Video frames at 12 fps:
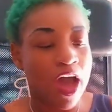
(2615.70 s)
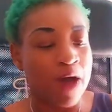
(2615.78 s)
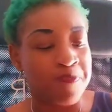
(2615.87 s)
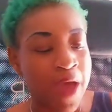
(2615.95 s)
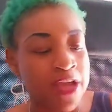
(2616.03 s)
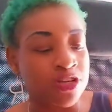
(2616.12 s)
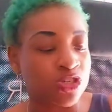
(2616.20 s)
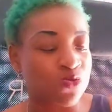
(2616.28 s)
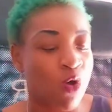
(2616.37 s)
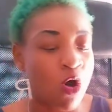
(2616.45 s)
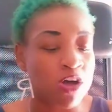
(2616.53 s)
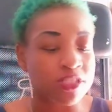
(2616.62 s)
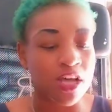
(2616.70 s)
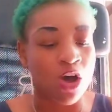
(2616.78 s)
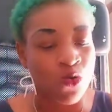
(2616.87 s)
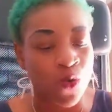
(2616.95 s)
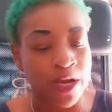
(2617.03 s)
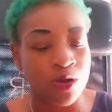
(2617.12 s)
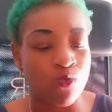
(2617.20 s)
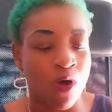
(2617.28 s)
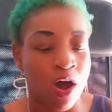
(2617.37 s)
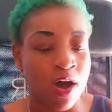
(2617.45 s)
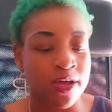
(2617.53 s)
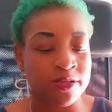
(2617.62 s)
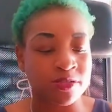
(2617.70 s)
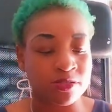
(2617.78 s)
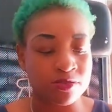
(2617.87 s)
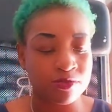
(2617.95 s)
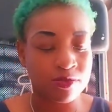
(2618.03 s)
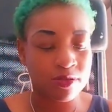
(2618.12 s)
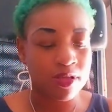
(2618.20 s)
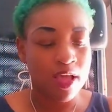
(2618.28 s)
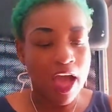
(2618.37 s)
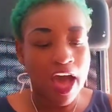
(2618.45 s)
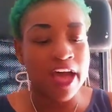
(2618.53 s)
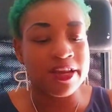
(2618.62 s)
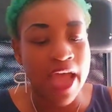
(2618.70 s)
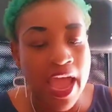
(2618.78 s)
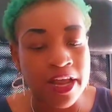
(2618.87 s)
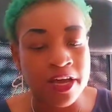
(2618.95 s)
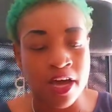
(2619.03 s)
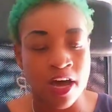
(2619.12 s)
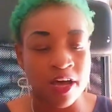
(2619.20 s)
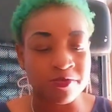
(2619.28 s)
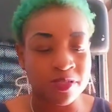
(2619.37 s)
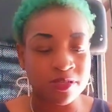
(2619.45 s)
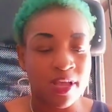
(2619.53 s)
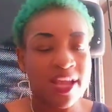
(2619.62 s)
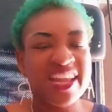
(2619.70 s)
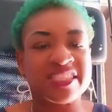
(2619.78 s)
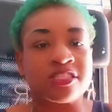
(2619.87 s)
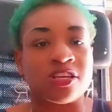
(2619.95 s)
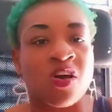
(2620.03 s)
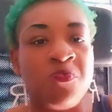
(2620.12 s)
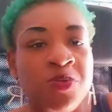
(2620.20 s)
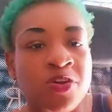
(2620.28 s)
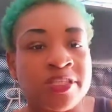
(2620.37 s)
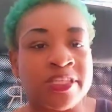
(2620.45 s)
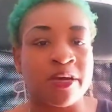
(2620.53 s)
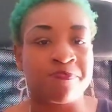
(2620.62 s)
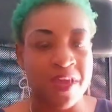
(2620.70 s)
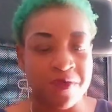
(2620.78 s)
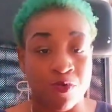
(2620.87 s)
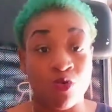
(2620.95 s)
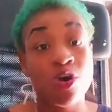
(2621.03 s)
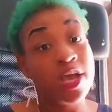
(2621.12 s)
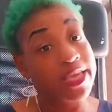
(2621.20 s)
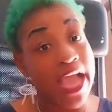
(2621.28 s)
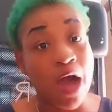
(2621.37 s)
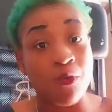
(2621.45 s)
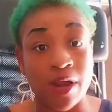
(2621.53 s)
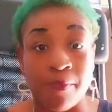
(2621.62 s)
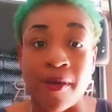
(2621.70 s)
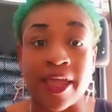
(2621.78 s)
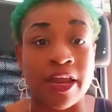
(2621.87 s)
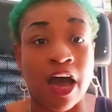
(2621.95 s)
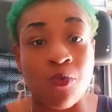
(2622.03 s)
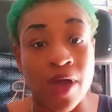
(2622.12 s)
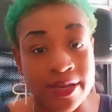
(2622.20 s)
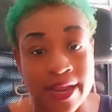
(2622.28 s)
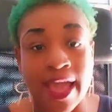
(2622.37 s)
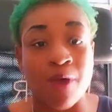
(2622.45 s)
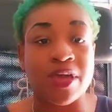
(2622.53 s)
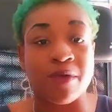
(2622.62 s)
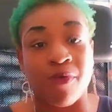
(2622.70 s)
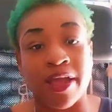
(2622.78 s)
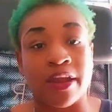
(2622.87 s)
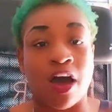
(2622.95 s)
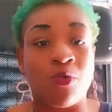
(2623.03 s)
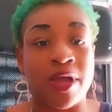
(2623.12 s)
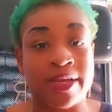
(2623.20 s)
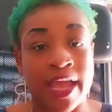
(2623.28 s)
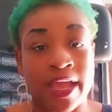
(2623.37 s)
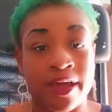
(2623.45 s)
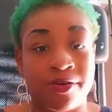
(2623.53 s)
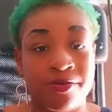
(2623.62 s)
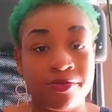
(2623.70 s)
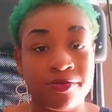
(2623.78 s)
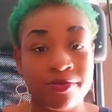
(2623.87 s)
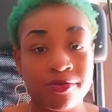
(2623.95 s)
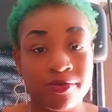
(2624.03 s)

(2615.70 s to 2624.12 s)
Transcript: a Page of Swords, a Queen of Wands, a Knight of Cups, this is a community of people. Y'all want to break it all the way down? We can break it all the way down.